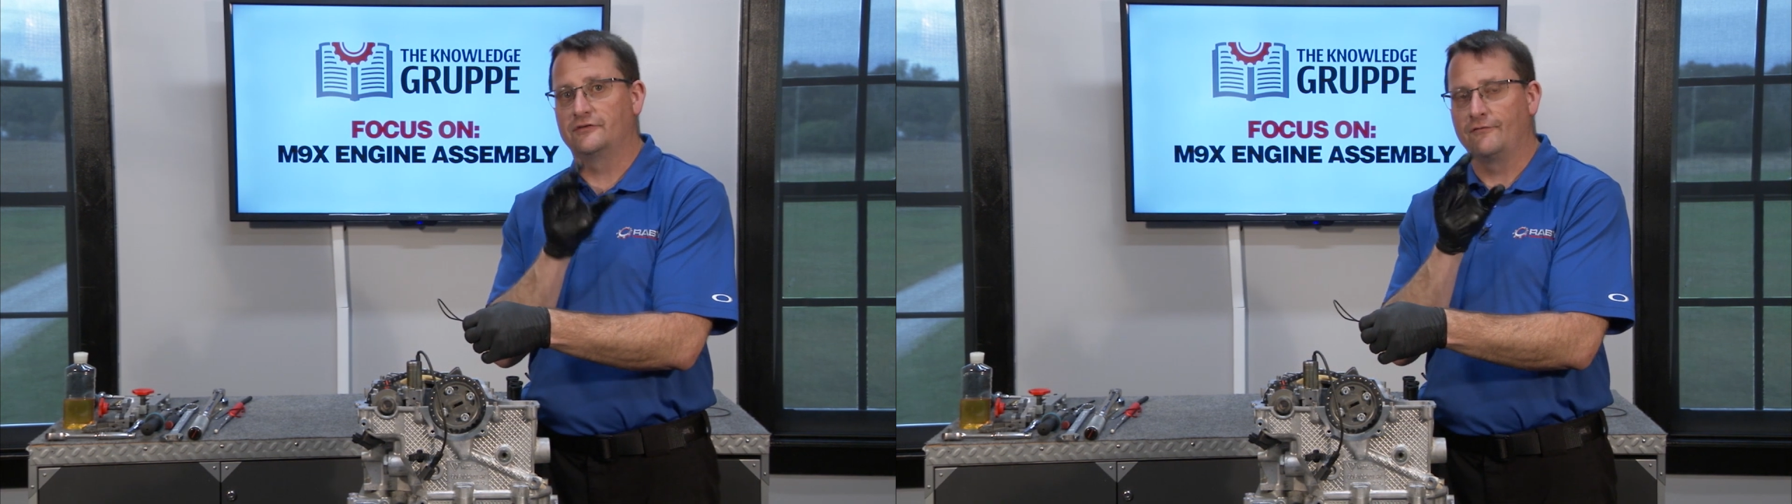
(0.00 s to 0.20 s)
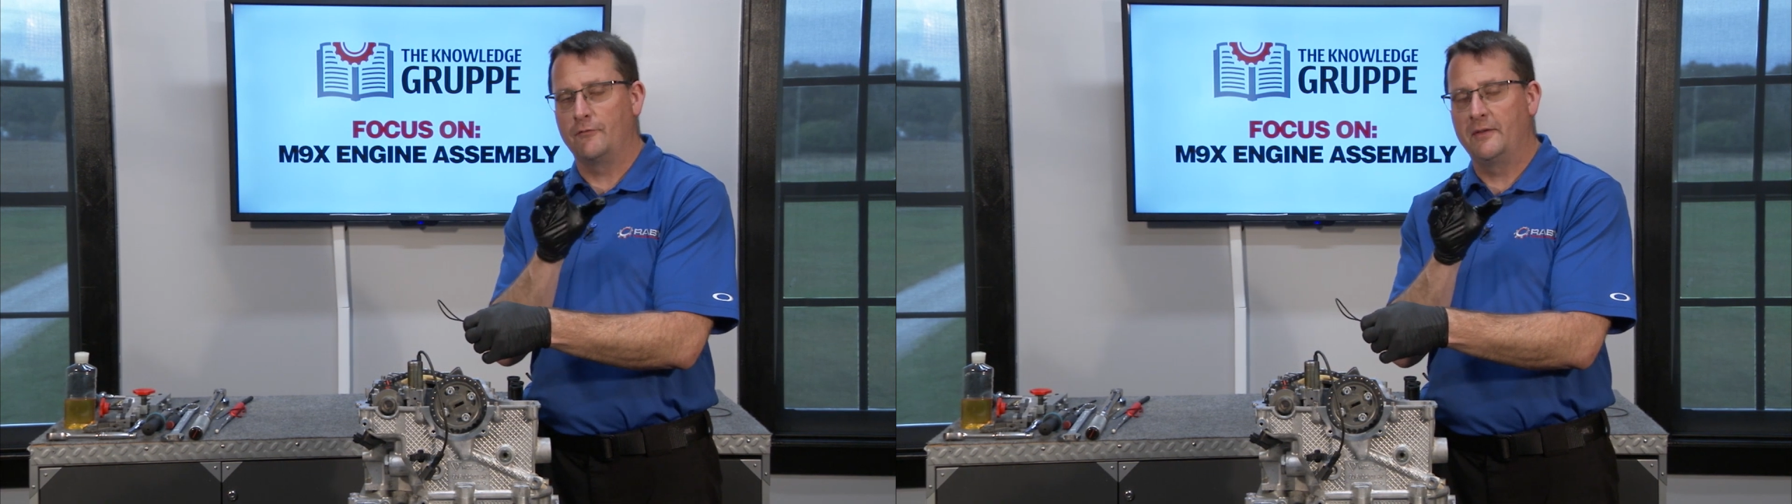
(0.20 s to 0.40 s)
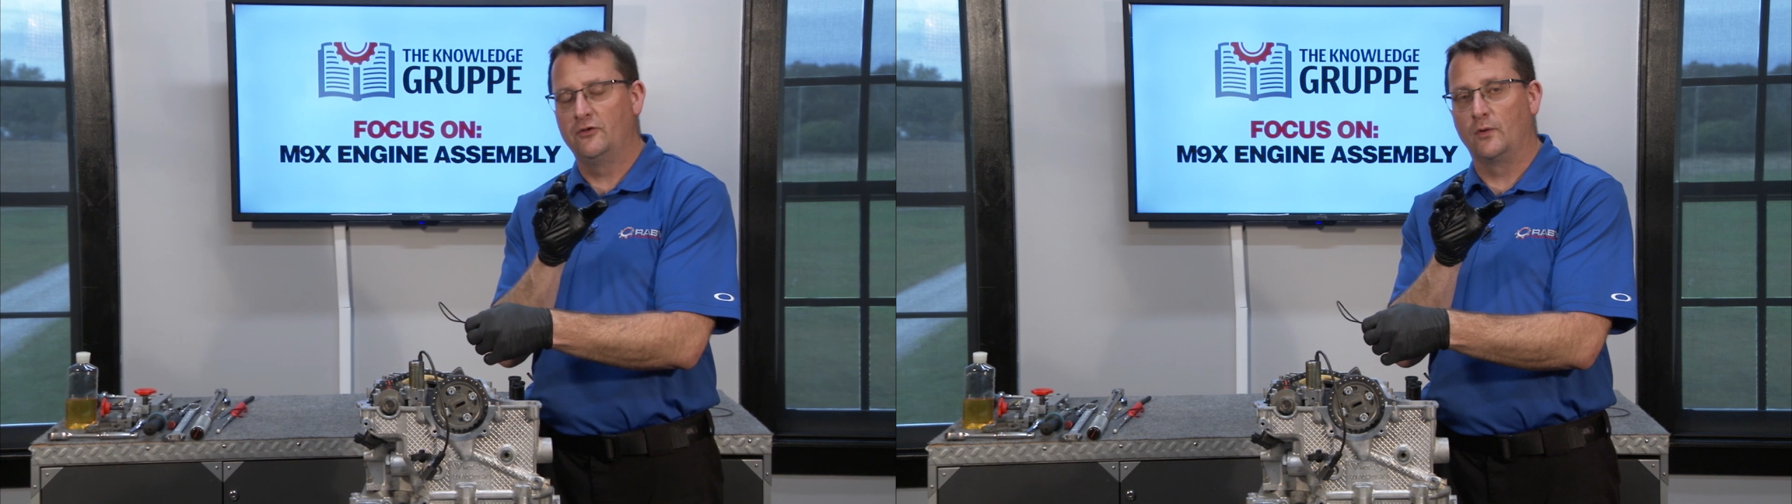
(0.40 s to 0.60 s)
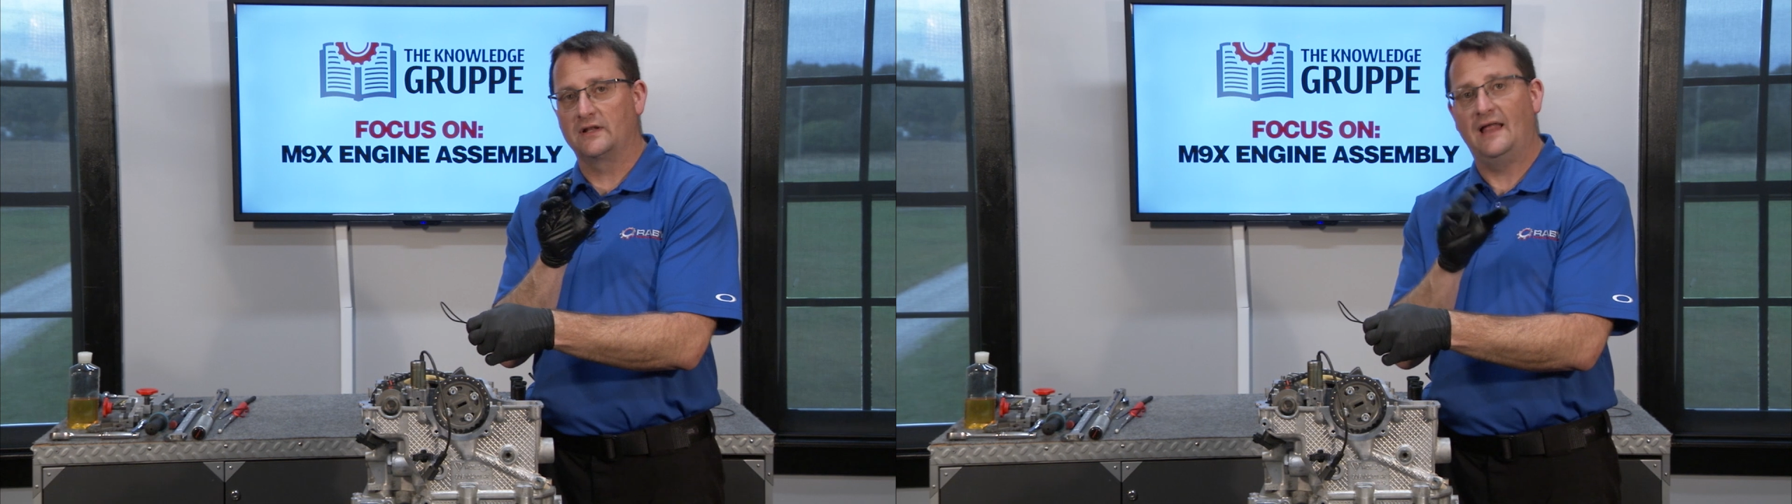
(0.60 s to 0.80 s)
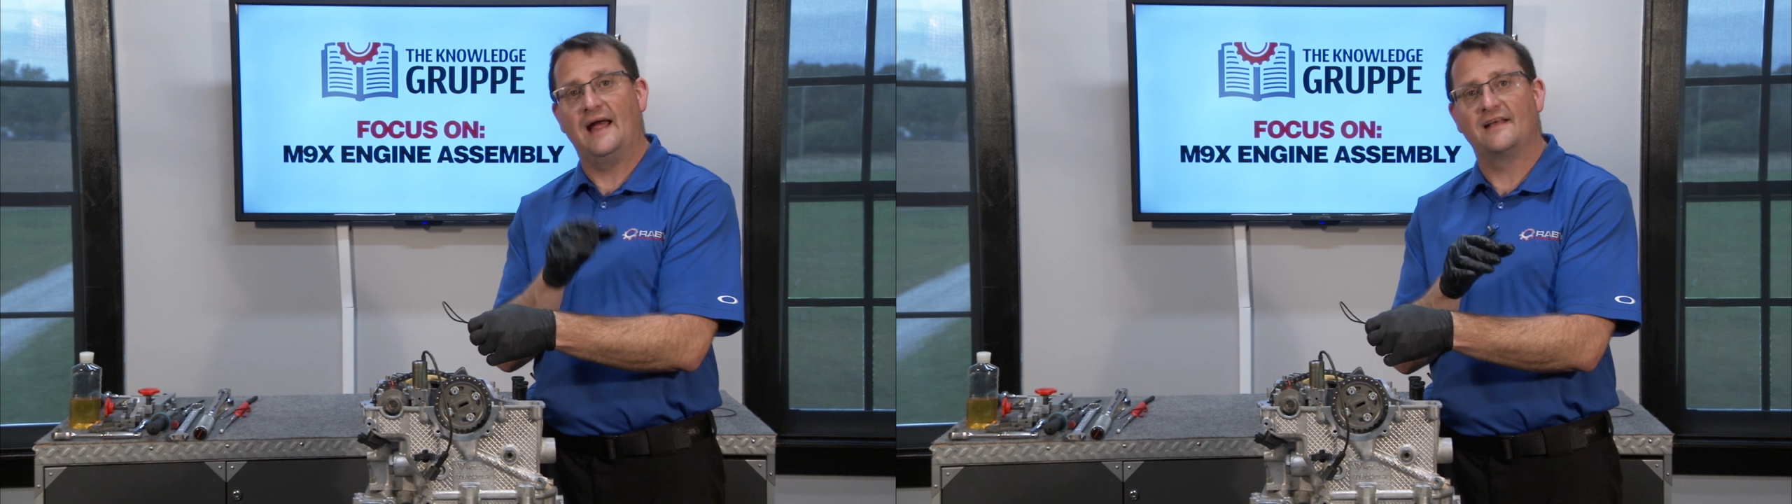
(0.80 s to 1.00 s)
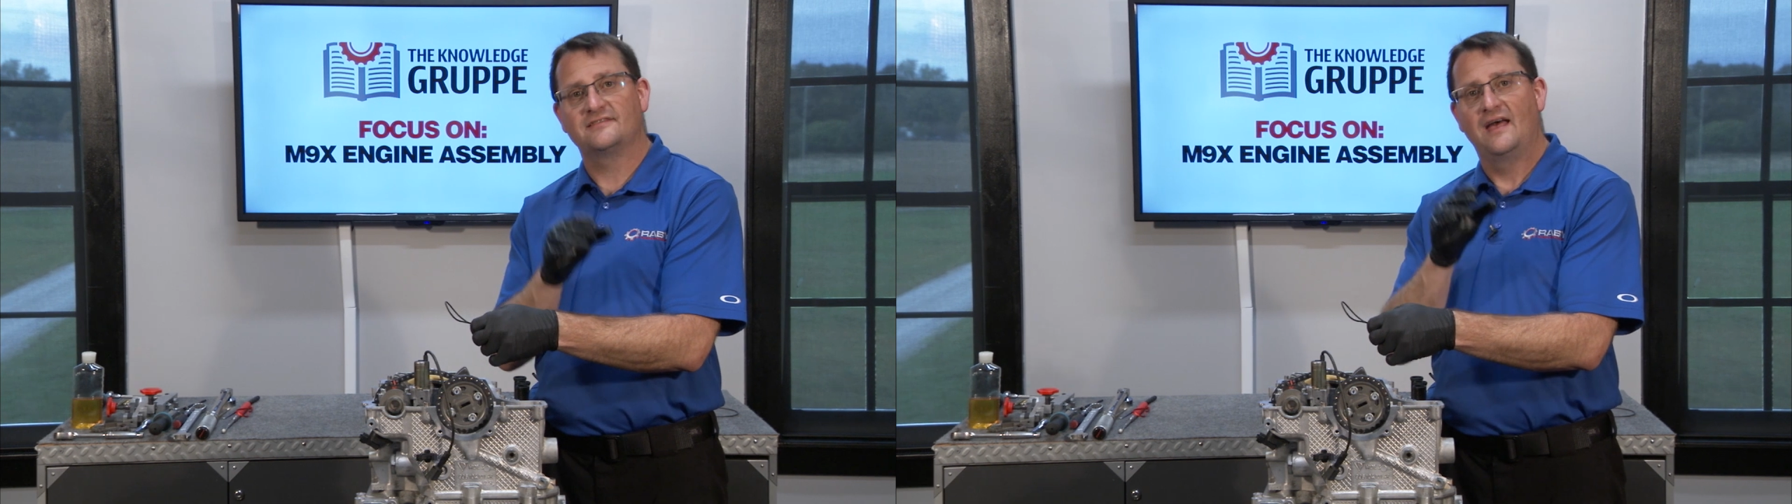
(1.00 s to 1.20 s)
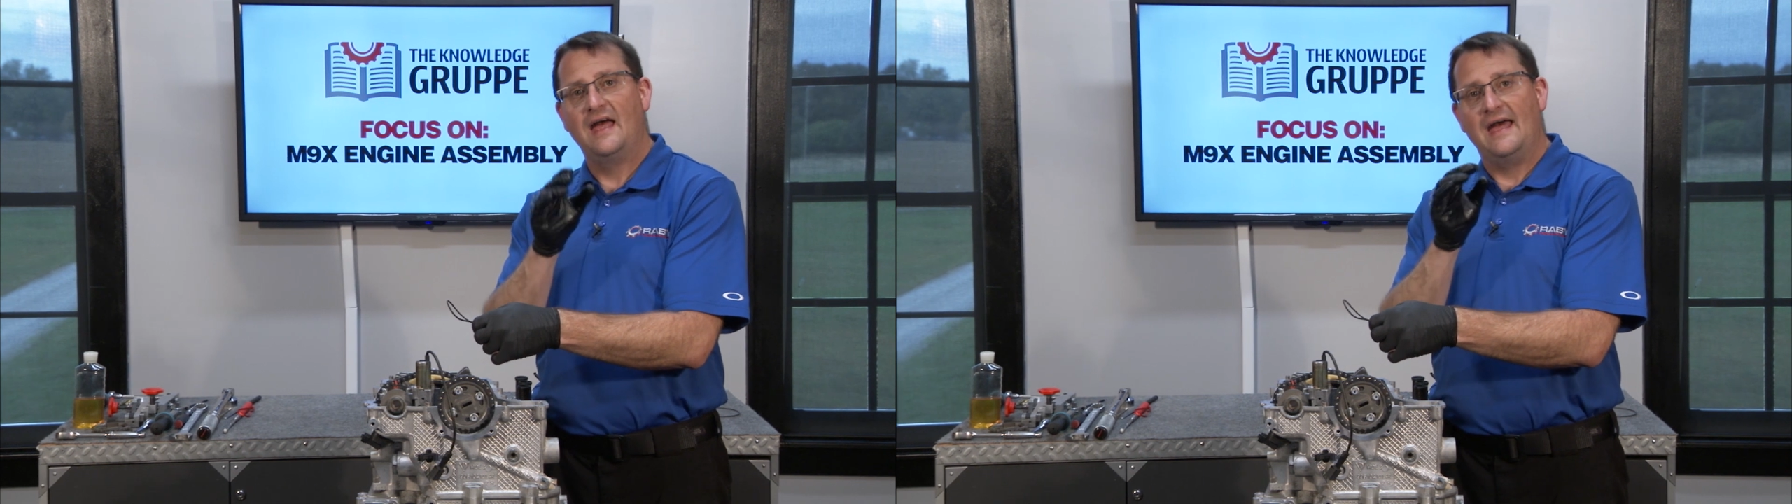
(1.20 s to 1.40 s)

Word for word: if you've been to a class,